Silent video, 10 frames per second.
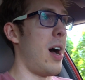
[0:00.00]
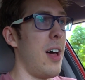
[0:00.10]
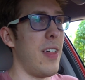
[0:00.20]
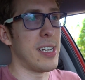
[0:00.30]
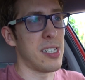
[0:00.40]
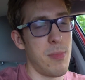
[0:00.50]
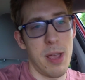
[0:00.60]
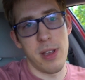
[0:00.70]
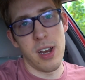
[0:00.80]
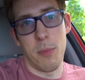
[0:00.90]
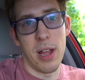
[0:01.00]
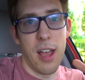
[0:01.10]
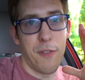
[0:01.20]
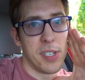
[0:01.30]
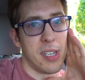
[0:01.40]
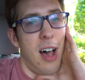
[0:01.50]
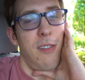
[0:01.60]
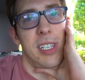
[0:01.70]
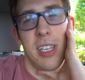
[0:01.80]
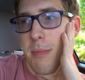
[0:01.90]
uh, that's maybe, you know, my life is
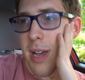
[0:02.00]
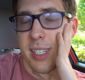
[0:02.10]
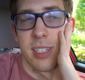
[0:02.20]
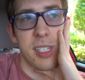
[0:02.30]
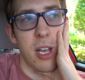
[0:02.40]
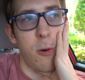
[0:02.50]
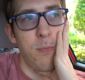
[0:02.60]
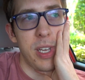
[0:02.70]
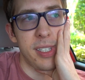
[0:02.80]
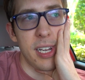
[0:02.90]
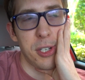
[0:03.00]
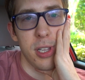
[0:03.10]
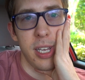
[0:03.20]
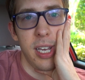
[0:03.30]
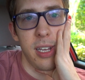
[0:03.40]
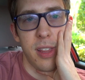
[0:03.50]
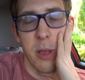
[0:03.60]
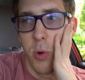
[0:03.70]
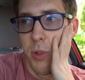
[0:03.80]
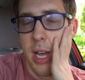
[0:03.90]
obviously a mess. So essentially,
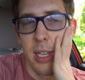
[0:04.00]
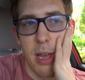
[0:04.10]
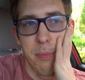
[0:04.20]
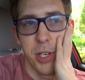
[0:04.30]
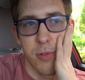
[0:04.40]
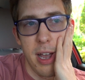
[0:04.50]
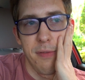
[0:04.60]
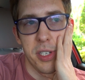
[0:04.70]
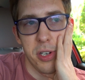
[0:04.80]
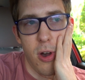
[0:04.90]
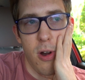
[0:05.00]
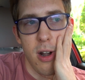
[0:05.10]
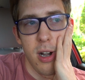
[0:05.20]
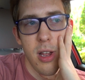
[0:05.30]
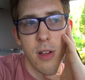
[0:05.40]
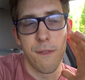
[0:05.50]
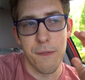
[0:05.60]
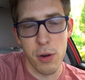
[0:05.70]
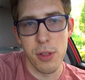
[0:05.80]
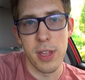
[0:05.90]
they will not let me drive this car
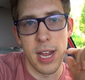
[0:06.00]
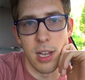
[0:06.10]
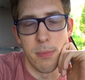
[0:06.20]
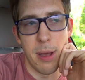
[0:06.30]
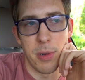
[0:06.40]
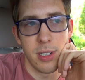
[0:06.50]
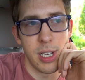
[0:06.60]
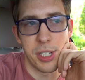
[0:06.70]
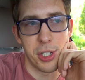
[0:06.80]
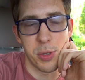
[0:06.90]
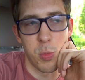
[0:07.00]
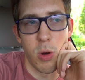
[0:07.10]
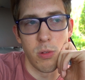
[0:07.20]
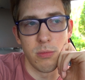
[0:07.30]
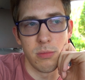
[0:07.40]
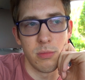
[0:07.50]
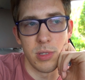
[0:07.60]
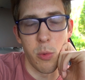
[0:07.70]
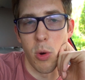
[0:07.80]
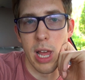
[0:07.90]
further than Alabama. It just won't.
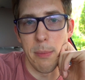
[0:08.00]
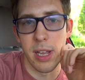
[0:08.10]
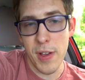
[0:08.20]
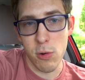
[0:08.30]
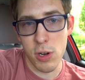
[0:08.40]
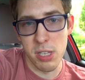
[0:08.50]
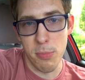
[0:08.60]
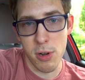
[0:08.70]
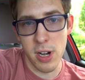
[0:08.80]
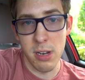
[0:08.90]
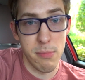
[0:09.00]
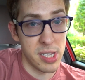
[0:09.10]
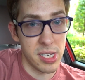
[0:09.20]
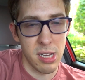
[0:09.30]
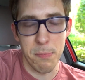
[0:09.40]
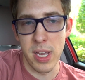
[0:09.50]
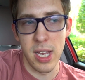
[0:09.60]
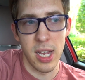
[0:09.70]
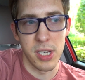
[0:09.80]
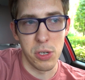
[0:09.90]
They won't let me. If I cross the border into
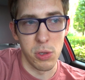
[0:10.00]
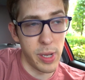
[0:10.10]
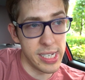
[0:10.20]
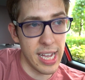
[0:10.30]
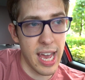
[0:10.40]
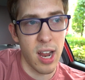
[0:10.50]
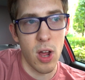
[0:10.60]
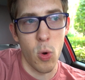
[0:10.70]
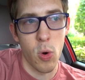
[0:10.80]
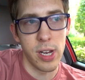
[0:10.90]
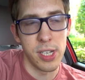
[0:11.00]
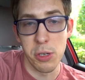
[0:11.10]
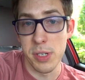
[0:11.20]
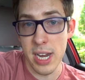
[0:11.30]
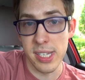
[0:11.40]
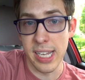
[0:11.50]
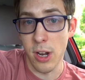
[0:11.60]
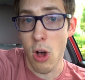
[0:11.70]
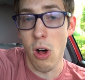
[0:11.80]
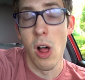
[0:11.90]
Mississippi, into Louisiana, or into Tennessee
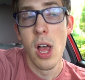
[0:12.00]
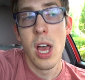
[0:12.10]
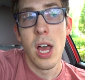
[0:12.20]
at all,